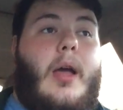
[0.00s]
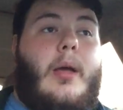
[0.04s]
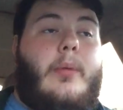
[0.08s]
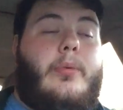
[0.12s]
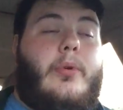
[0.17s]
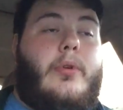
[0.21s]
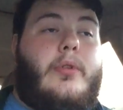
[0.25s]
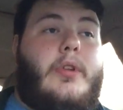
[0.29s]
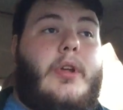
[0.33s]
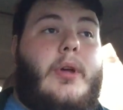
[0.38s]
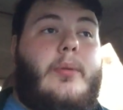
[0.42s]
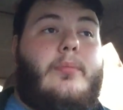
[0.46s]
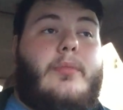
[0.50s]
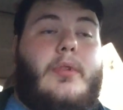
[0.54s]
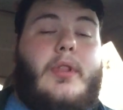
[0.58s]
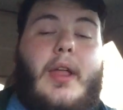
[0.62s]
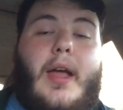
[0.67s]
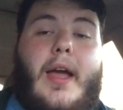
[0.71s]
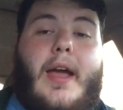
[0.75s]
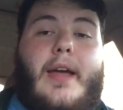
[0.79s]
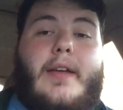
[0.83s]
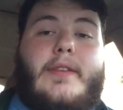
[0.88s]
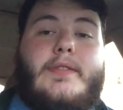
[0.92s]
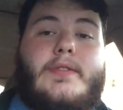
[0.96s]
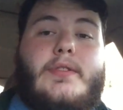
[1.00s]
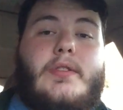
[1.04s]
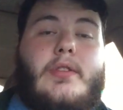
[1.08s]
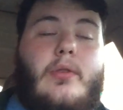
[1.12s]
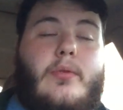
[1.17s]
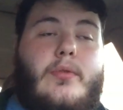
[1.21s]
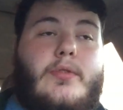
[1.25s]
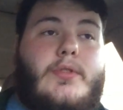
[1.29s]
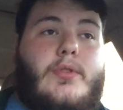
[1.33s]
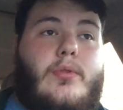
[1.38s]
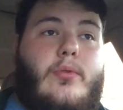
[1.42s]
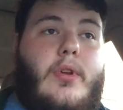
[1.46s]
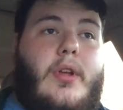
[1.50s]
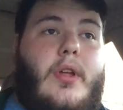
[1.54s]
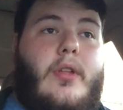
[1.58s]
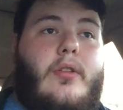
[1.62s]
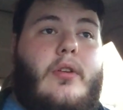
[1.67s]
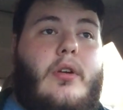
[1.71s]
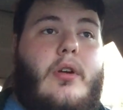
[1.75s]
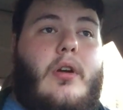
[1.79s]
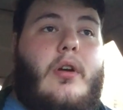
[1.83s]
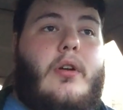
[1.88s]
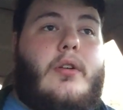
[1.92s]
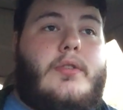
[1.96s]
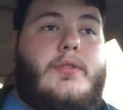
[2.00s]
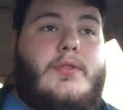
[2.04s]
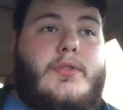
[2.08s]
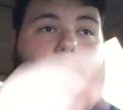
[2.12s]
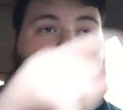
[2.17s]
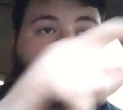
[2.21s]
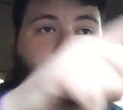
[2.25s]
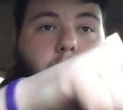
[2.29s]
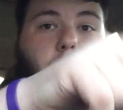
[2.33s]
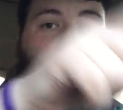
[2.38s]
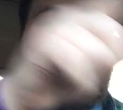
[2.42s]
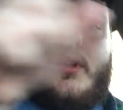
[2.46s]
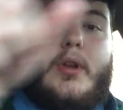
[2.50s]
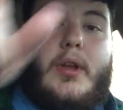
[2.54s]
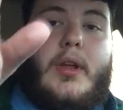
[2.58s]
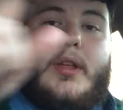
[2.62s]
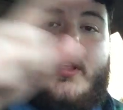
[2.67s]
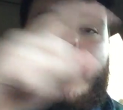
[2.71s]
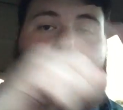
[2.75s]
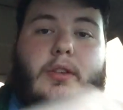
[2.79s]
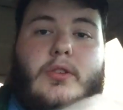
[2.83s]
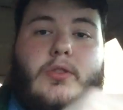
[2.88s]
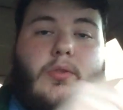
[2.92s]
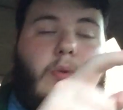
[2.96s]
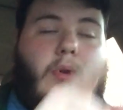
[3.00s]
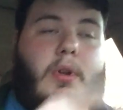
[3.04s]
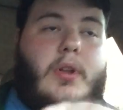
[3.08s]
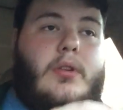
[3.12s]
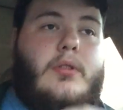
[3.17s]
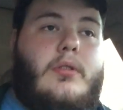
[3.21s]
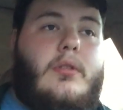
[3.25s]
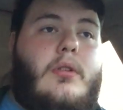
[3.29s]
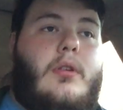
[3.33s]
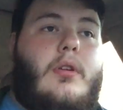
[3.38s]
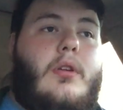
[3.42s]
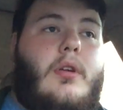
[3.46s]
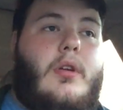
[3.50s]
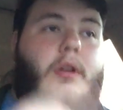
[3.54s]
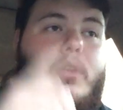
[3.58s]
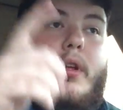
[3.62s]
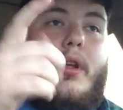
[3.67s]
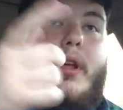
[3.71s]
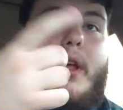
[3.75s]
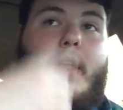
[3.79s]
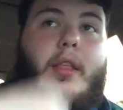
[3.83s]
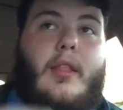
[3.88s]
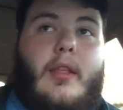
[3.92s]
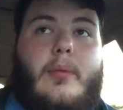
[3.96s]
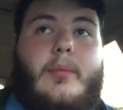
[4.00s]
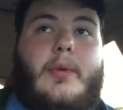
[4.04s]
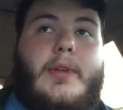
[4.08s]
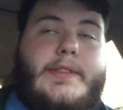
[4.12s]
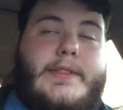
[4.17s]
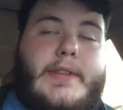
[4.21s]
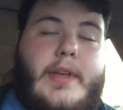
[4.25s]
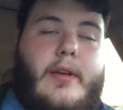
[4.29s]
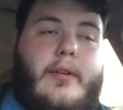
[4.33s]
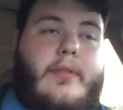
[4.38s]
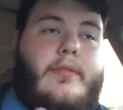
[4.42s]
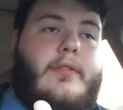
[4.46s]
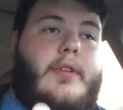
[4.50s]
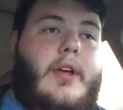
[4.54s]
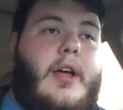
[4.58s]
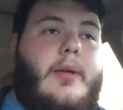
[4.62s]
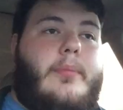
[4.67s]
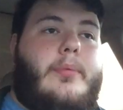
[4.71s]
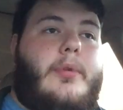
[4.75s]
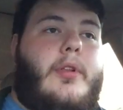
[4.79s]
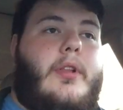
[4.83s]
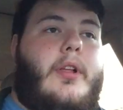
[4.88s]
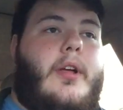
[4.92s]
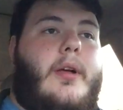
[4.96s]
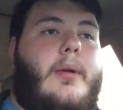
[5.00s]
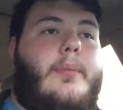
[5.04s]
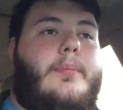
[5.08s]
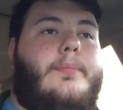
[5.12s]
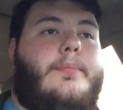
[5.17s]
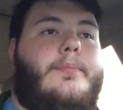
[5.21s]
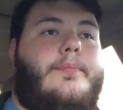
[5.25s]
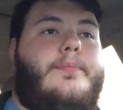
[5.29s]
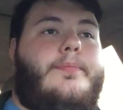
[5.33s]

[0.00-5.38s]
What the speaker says: I pulled up last. There was 3 other cars, one at each one, and then myself. I pull up.